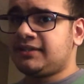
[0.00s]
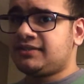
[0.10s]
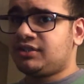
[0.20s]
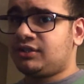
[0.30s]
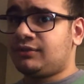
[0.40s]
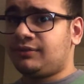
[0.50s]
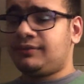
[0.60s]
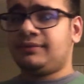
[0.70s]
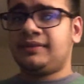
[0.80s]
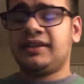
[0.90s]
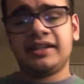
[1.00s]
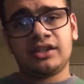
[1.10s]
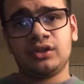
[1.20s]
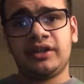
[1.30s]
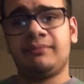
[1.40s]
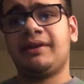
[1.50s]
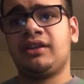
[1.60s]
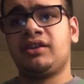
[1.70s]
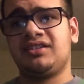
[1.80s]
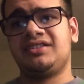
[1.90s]
So, Nickelodeon
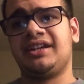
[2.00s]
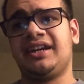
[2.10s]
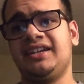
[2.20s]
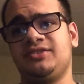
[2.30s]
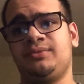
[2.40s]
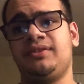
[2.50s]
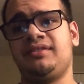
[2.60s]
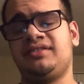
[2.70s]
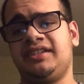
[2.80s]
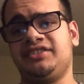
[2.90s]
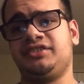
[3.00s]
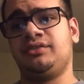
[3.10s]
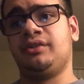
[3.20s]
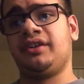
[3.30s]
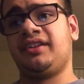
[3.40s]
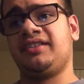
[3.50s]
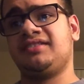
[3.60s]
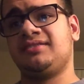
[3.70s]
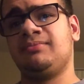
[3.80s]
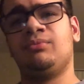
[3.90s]
might cut ties with THQ Nordic.
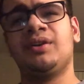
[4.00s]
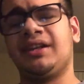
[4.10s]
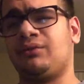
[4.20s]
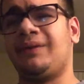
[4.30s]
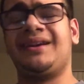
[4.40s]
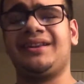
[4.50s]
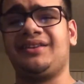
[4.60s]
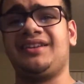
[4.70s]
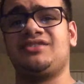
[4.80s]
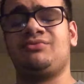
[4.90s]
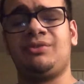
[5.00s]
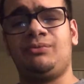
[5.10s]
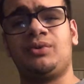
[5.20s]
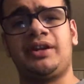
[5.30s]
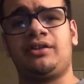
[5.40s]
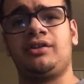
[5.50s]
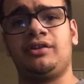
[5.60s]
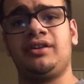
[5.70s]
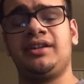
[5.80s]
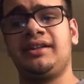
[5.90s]
It's what I read, at least, from what I
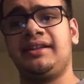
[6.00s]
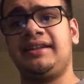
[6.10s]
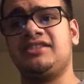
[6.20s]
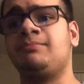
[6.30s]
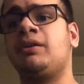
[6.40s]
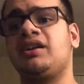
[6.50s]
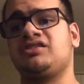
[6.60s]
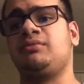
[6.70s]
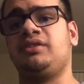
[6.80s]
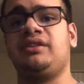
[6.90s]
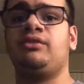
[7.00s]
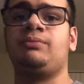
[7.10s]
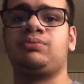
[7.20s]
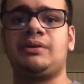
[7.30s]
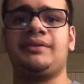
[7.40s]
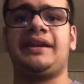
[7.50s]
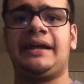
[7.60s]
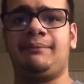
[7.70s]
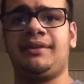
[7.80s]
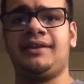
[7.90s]
heard. It's possible that it'll probably
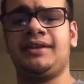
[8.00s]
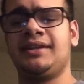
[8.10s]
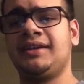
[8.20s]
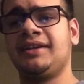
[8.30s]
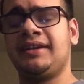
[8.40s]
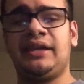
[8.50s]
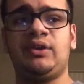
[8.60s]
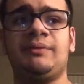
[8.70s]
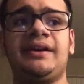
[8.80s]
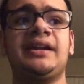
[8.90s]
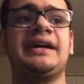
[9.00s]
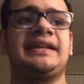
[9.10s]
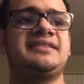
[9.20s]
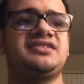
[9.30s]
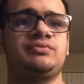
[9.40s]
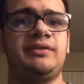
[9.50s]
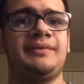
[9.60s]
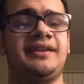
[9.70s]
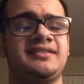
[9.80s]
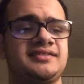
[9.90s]
happen. And we might not get these
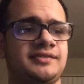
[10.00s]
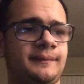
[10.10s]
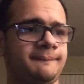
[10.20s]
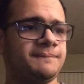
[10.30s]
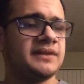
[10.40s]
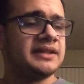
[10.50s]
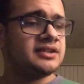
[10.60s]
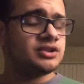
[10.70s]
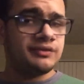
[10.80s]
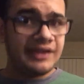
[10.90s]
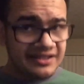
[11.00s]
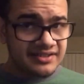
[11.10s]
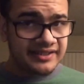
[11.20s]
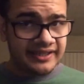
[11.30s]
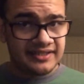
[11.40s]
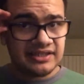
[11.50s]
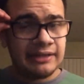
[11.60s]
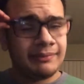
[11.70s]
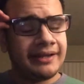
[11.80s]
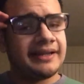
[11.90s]
remakes. So if that's the case,
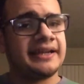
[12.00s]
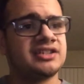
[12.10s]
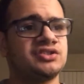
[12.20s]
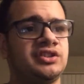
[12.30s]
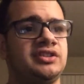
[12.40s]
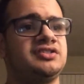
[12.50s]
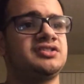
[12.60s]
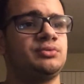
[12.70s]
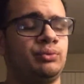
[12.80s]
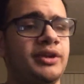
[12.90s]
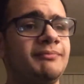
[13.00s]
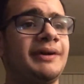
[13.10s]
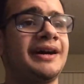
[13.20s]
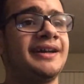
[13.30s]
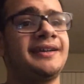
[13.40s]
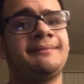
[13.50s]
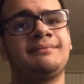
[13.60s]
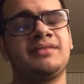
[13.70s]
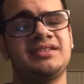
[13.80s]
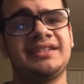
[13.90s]
I might actually just rebuy
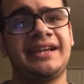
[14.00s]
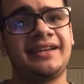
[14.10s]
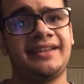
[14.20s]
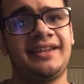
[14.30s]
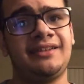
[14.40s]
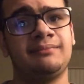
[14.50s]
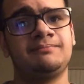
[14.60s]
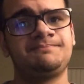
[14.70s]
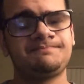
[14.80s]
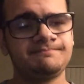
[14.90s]
the tag game,